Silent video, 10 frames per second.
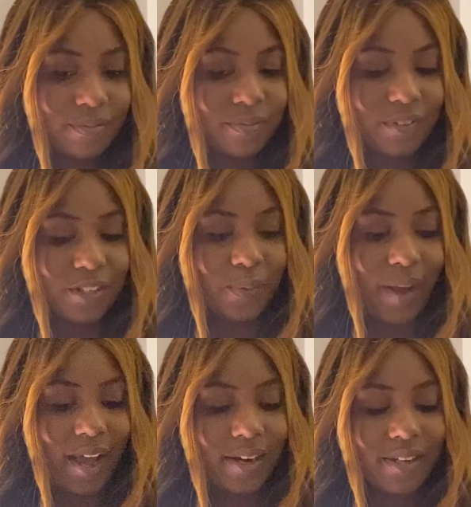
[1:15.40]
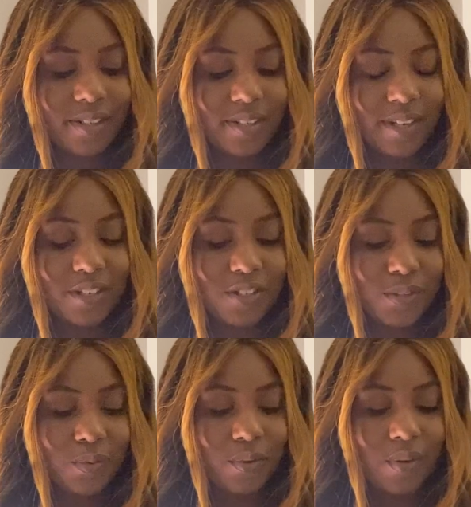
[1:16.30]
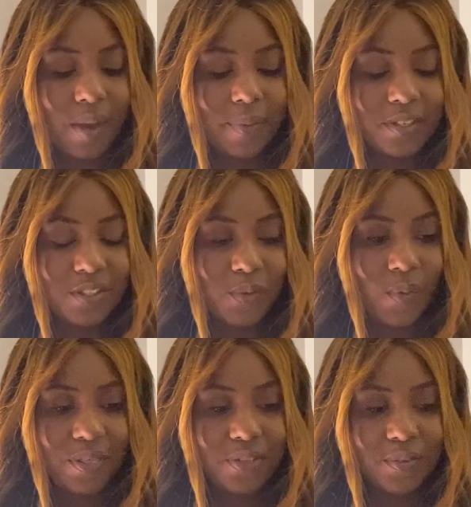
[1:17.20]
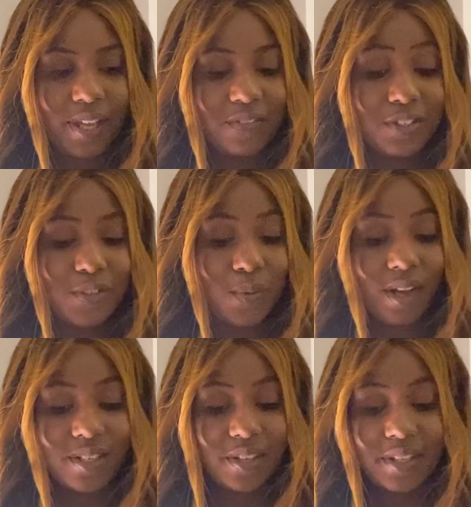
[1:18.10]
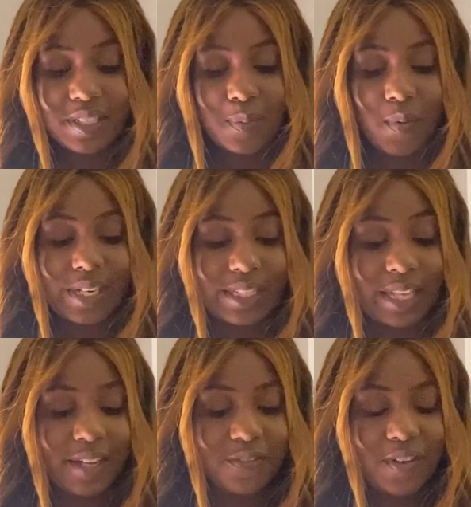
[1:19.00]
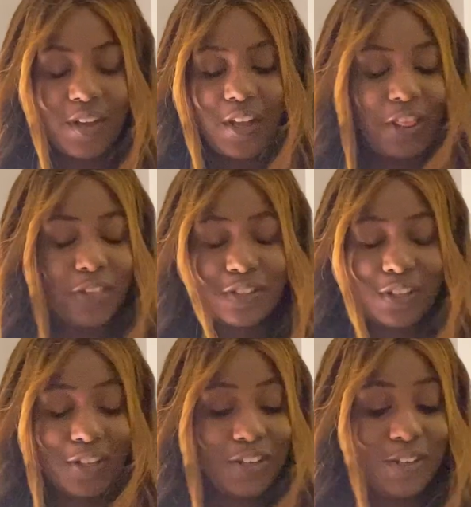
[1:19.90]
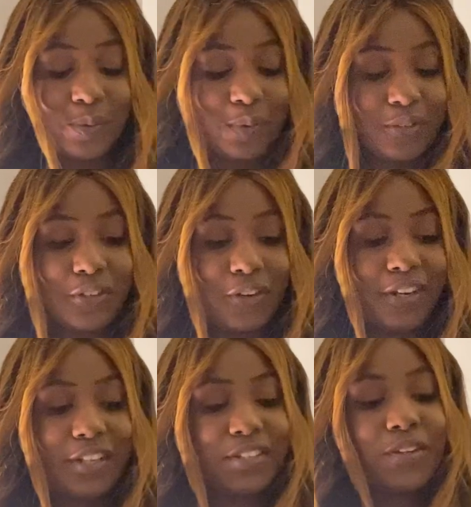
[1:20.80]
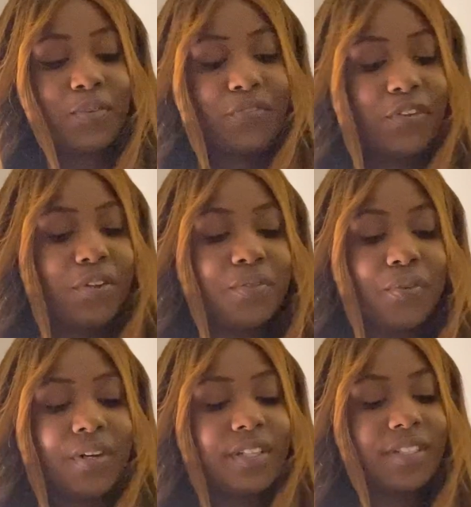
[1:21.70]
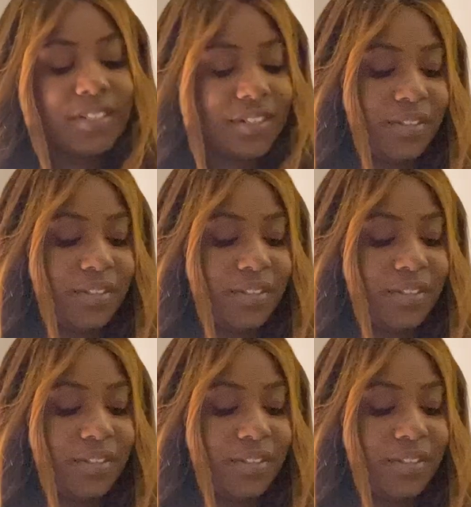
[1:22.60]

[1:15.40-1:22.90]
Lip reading: you had it as you grew up, as you went through life, as you got to this point in life. There's a huge turning stone for you, Taurus.